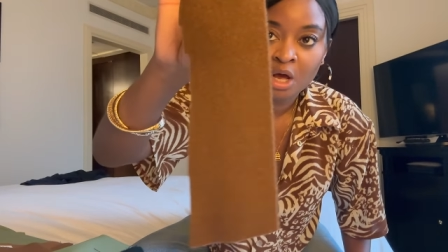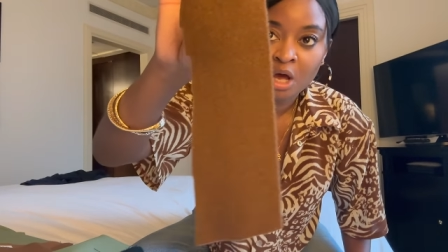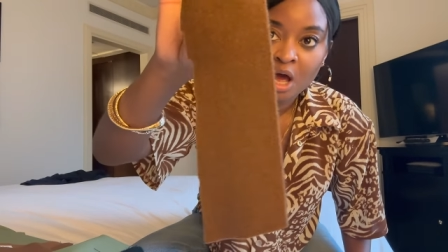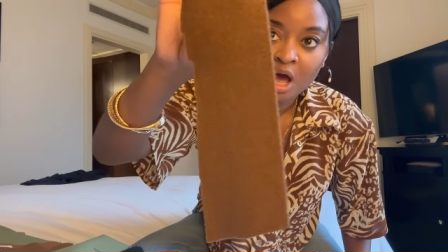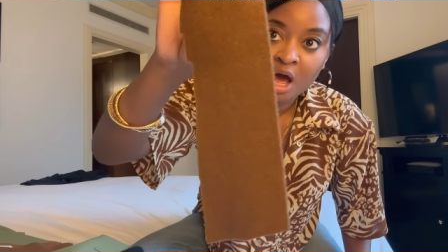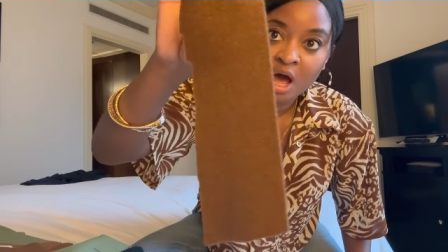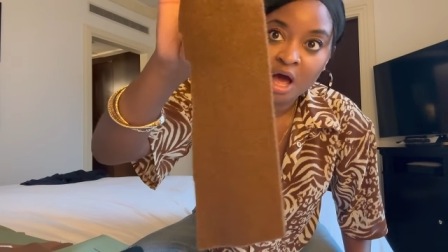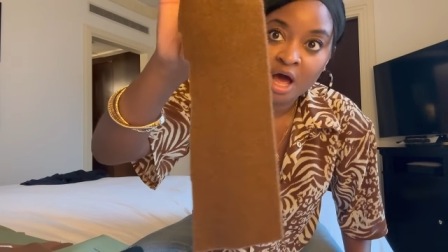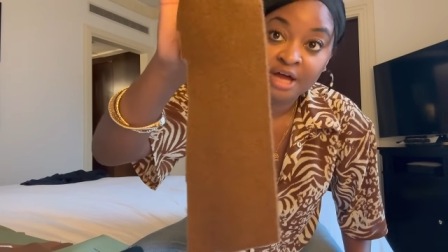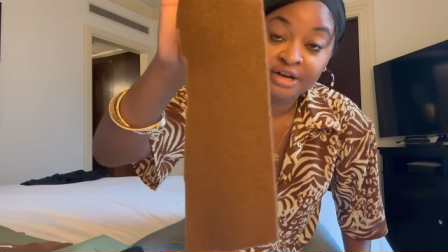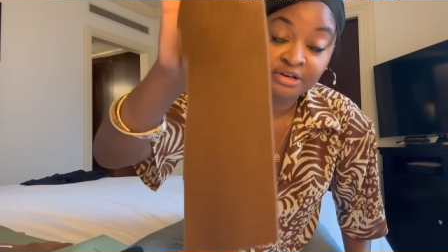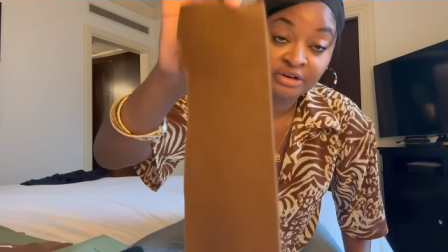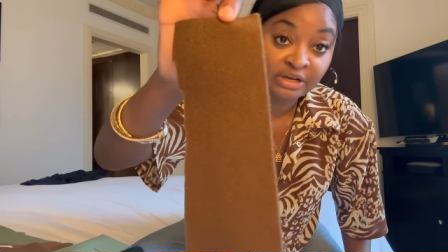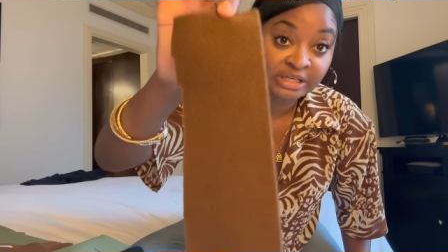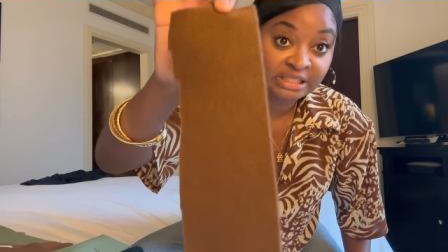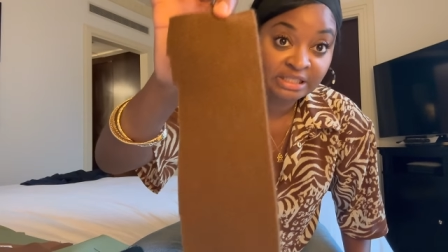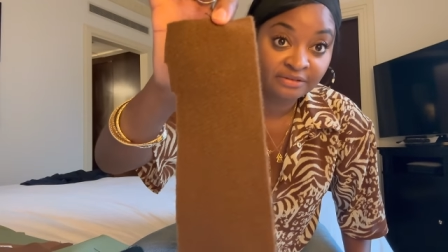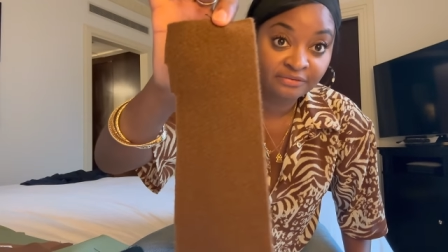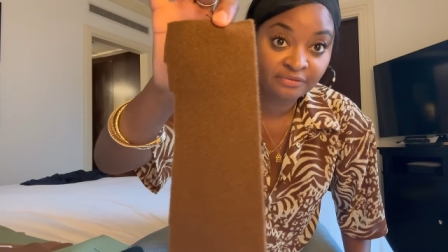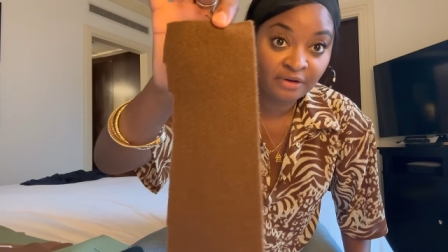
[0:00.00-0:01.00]
uh,
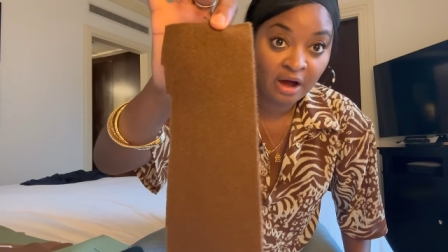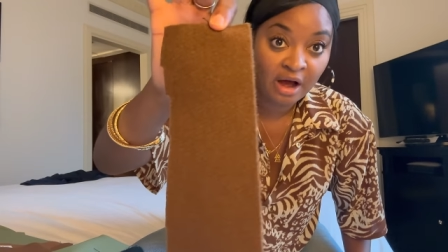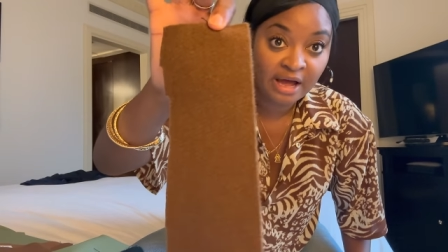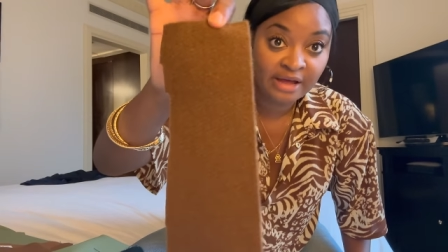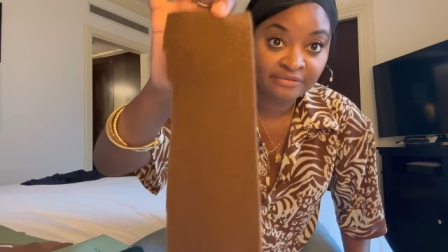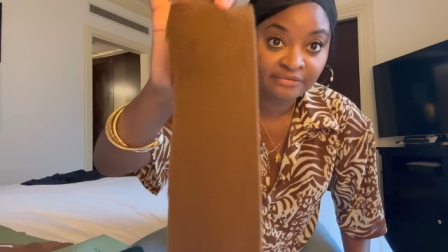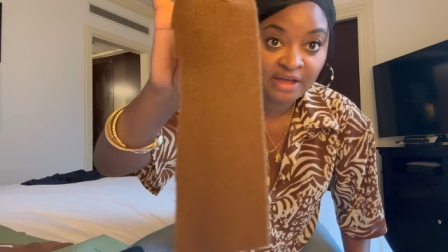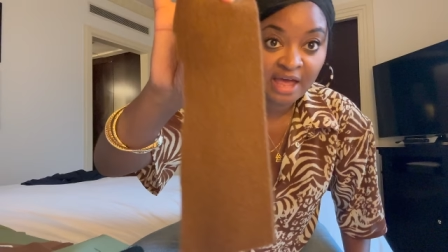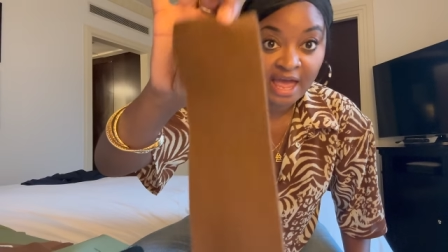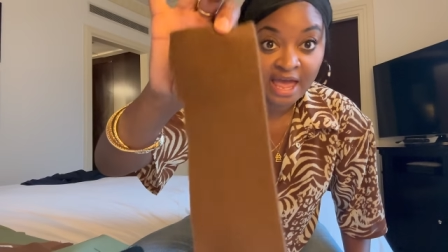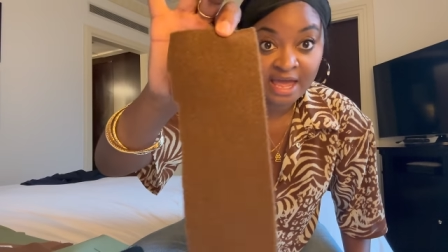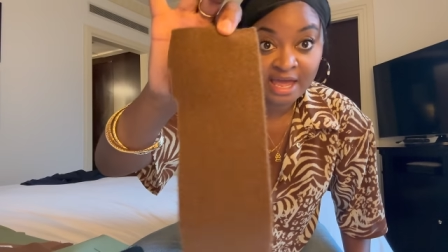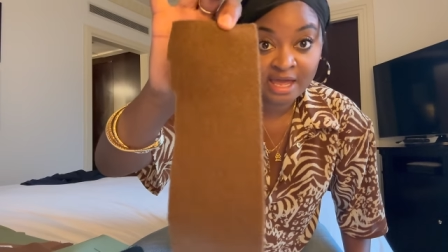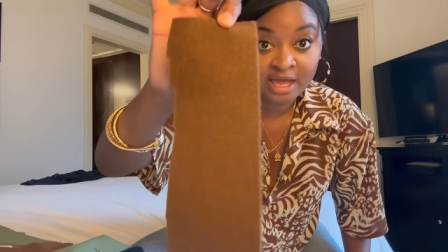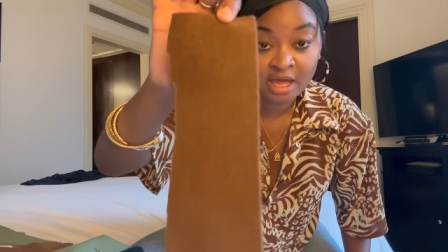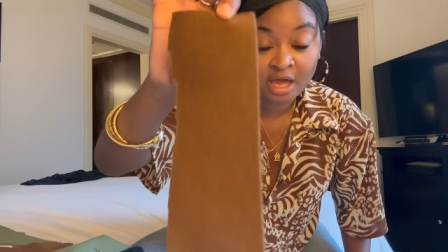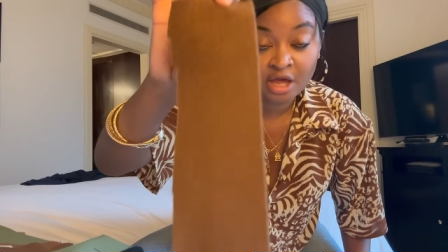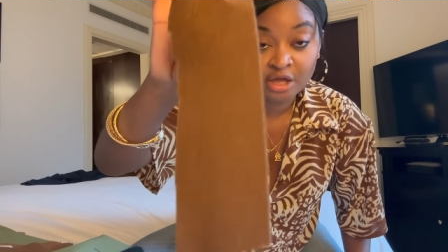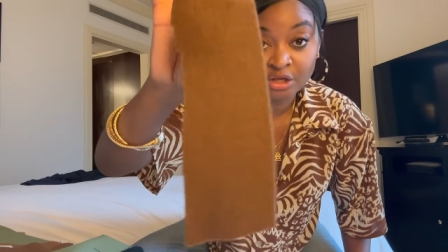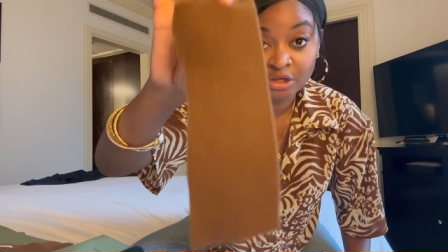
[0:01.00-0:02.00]
95
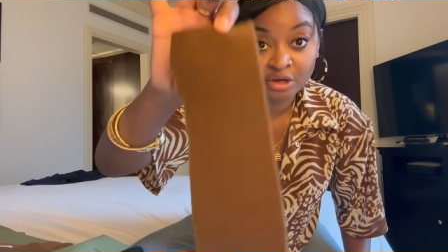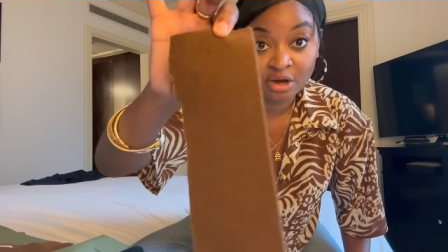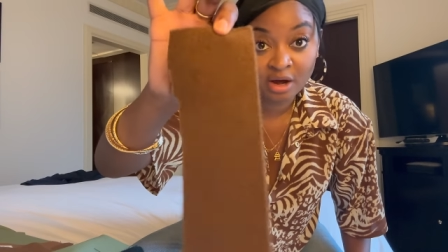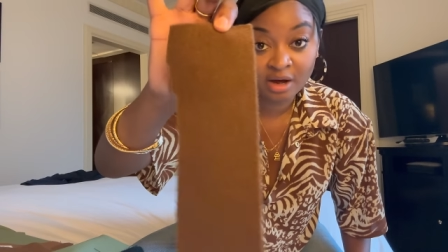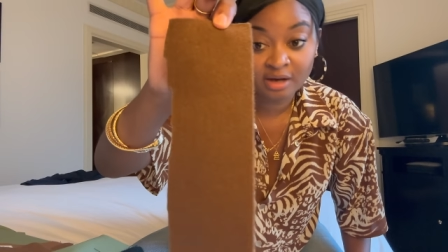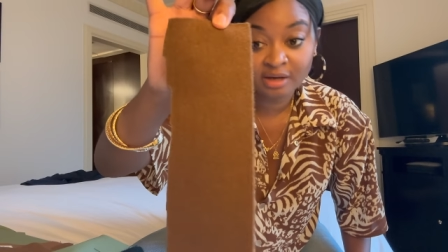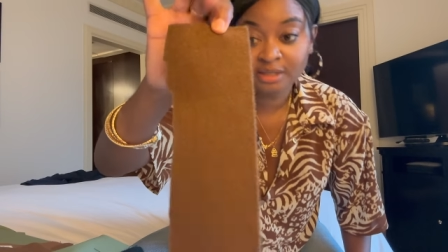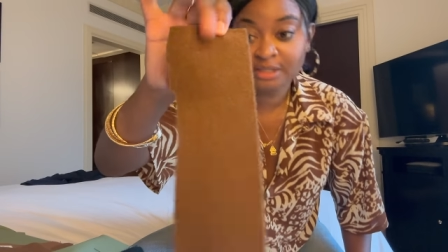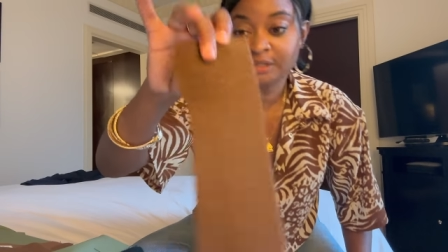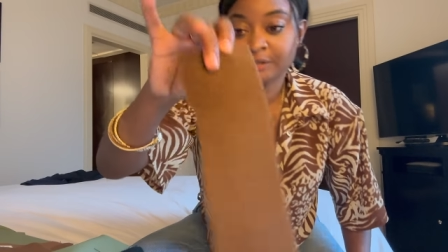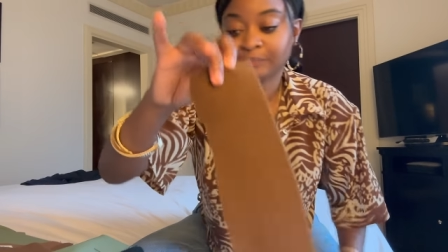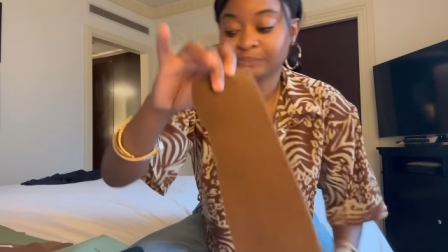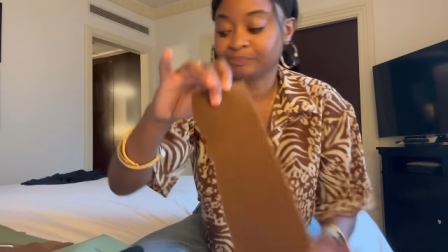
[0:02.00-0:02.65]
a yard.